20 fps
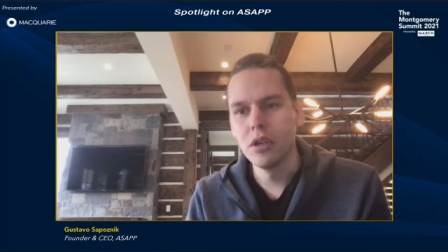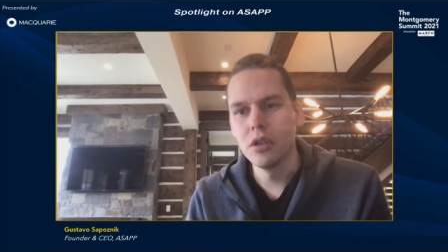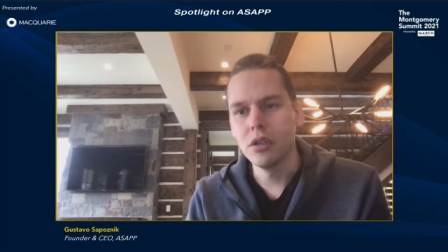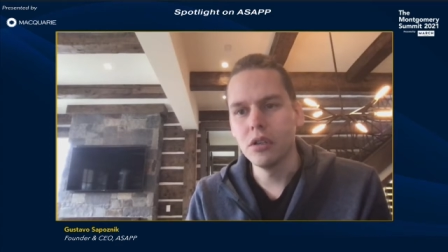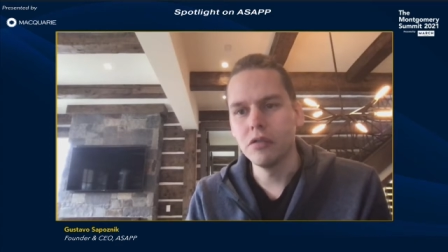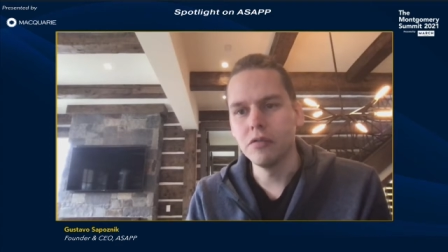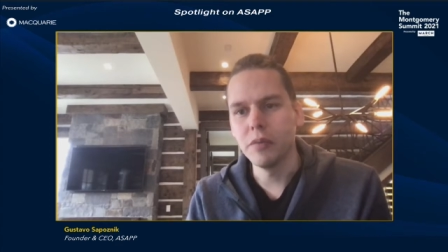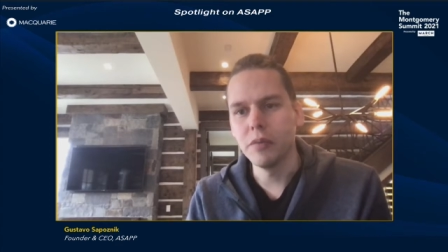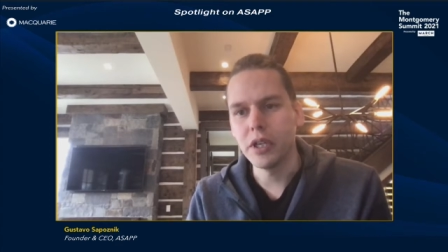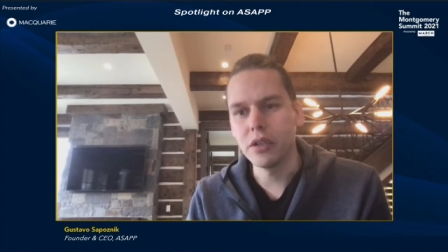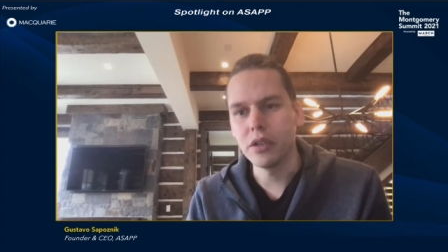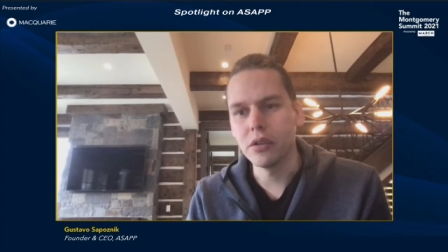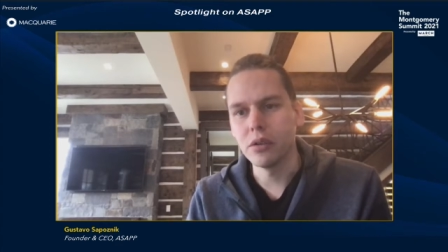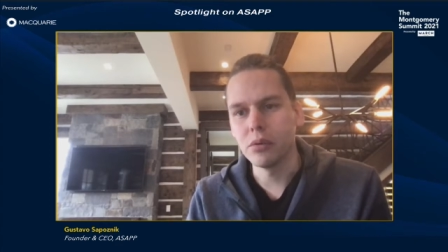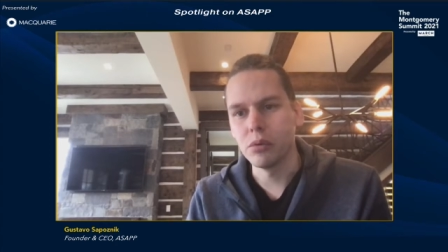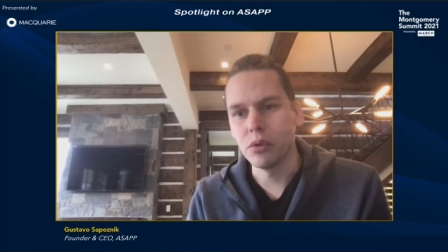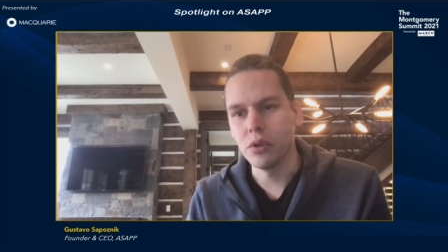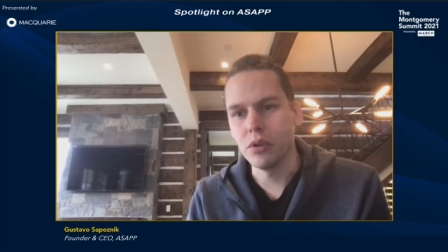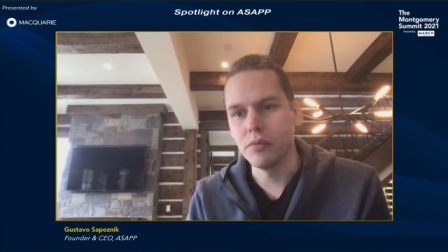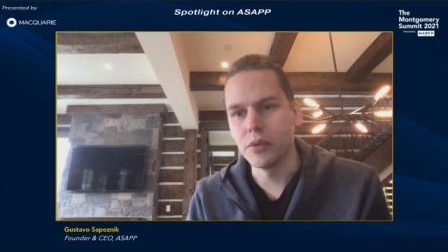of making the
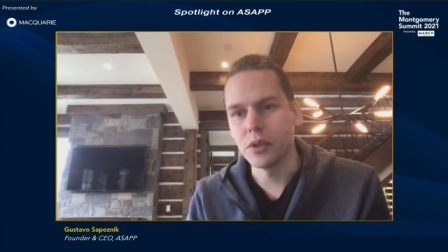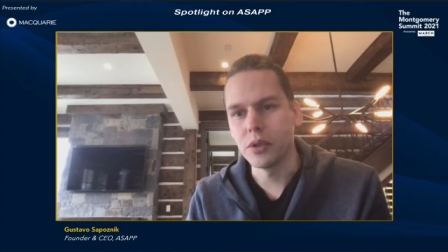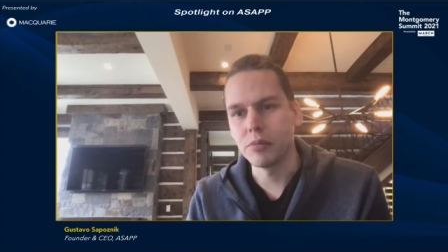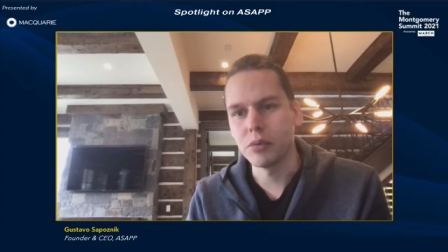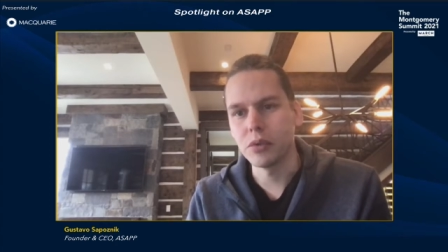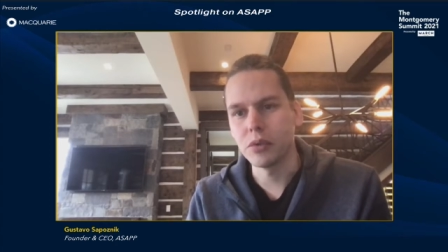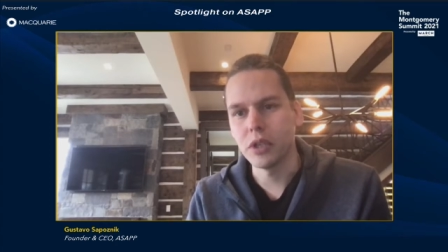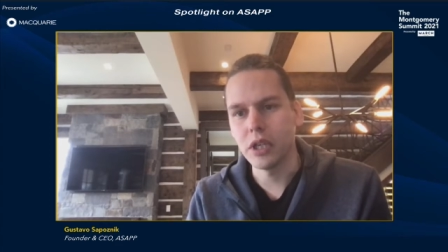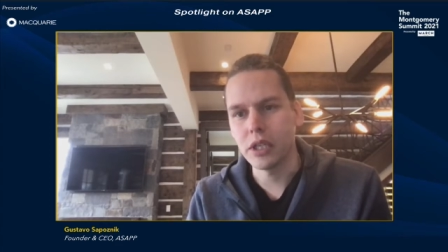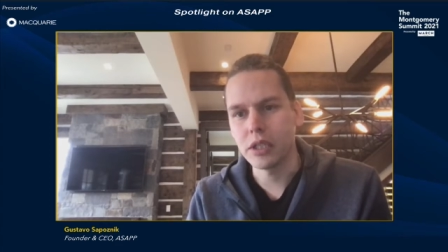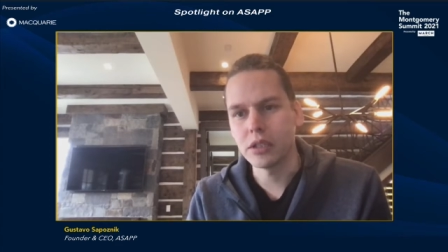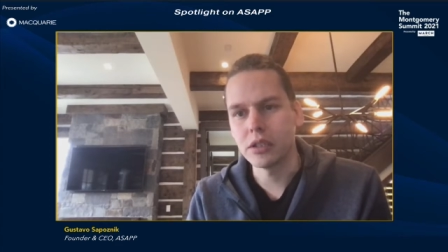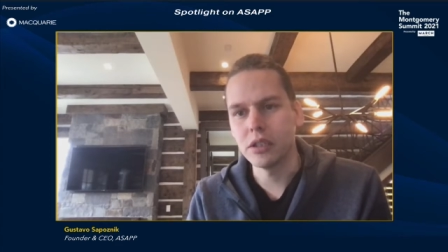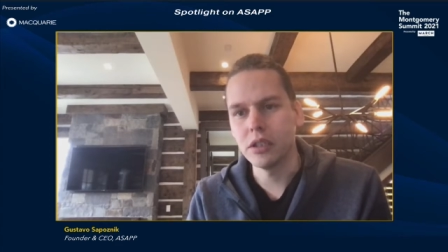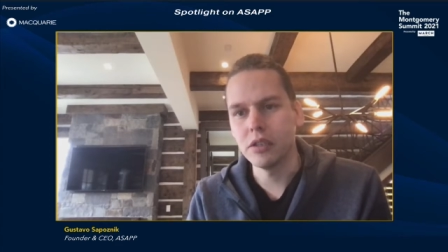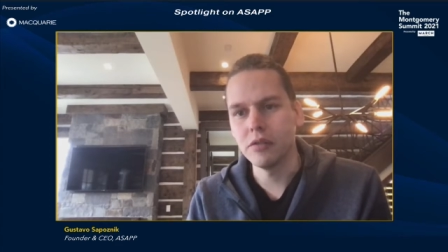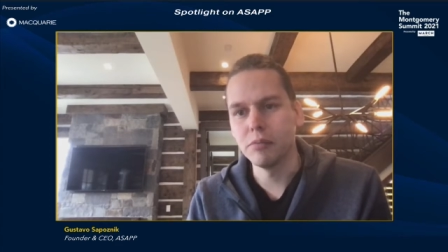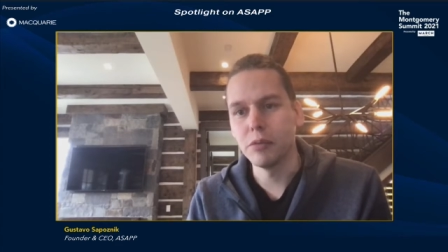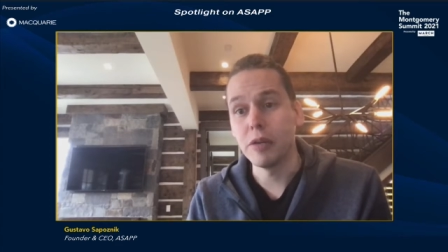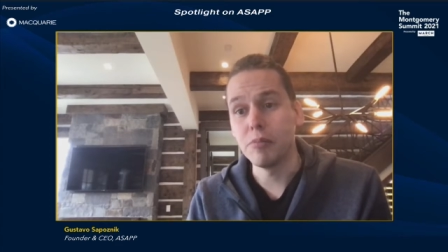world more
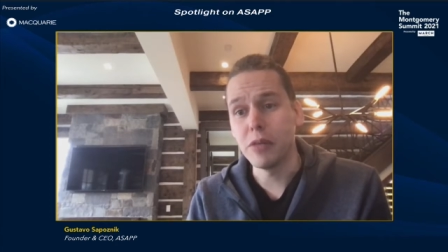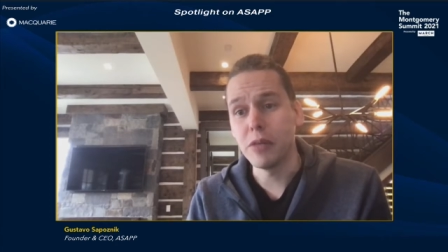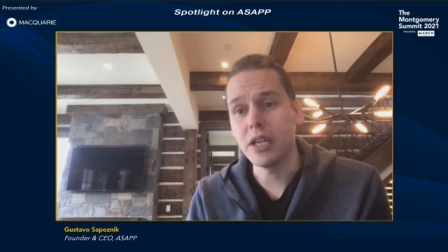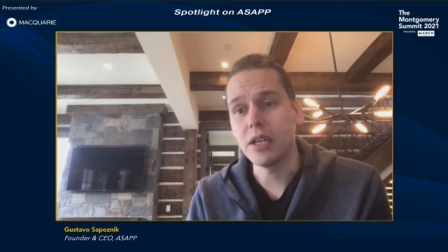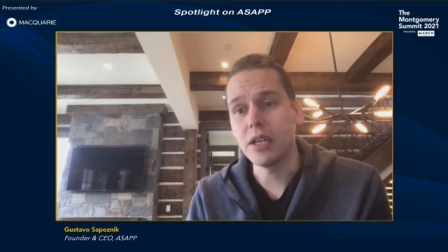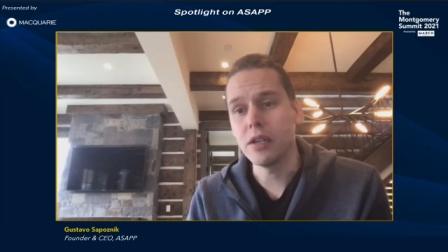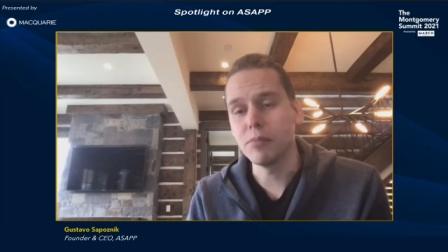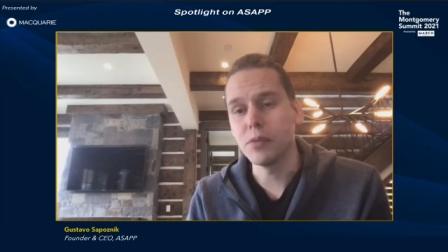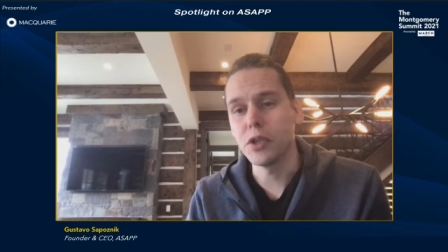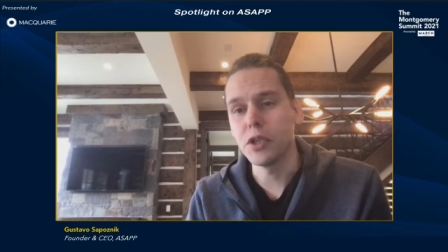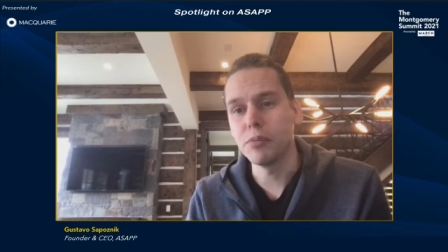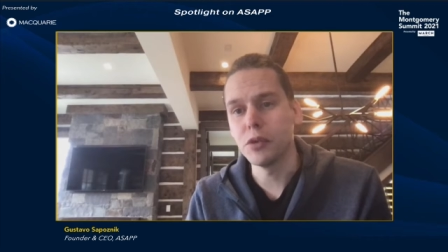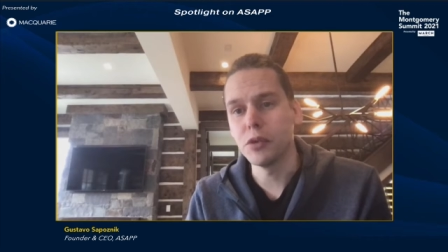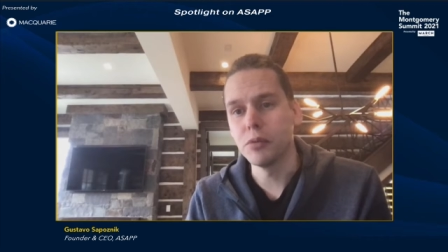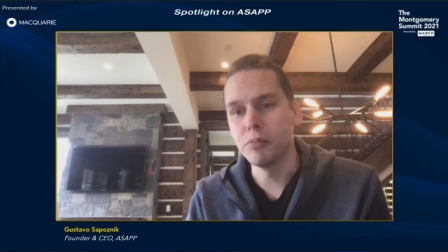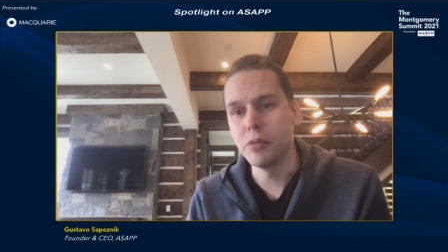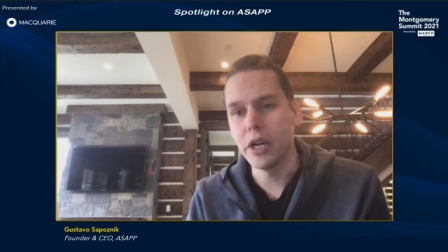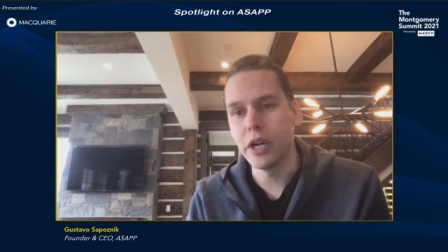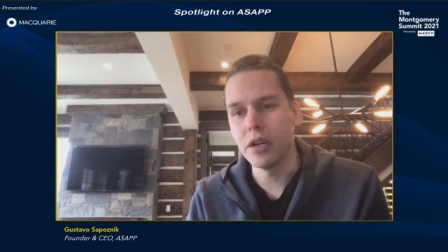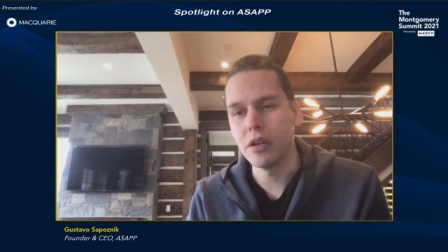productive by making people
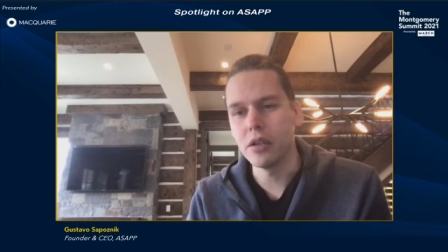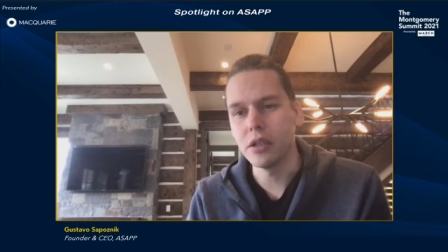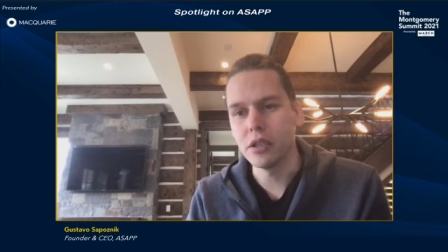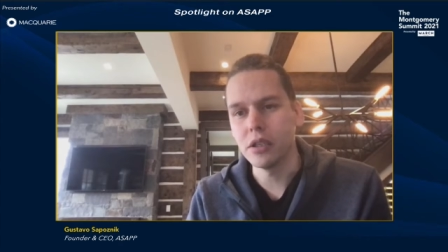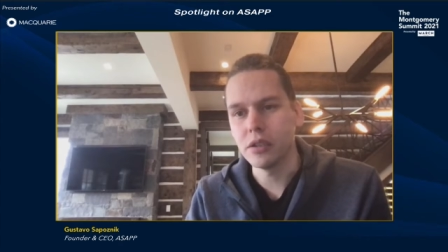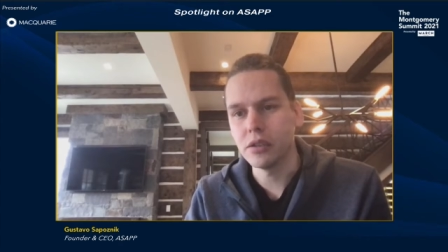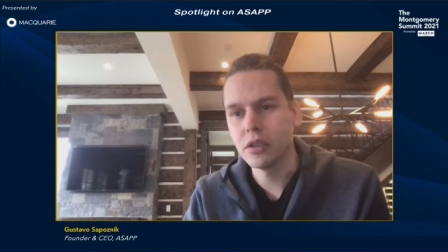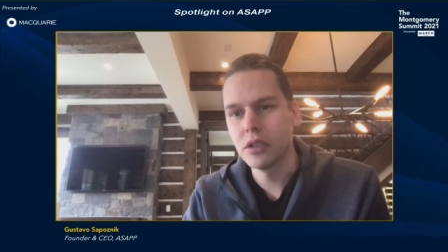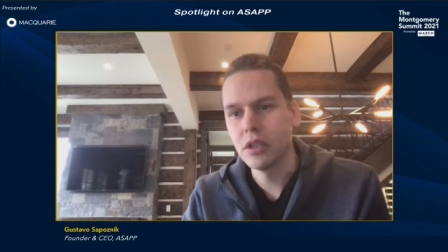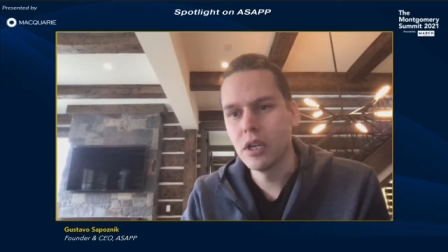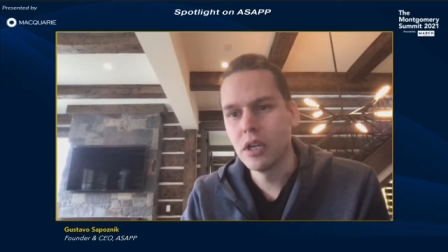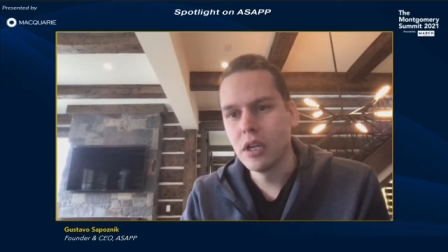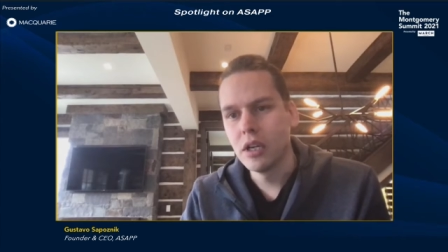better is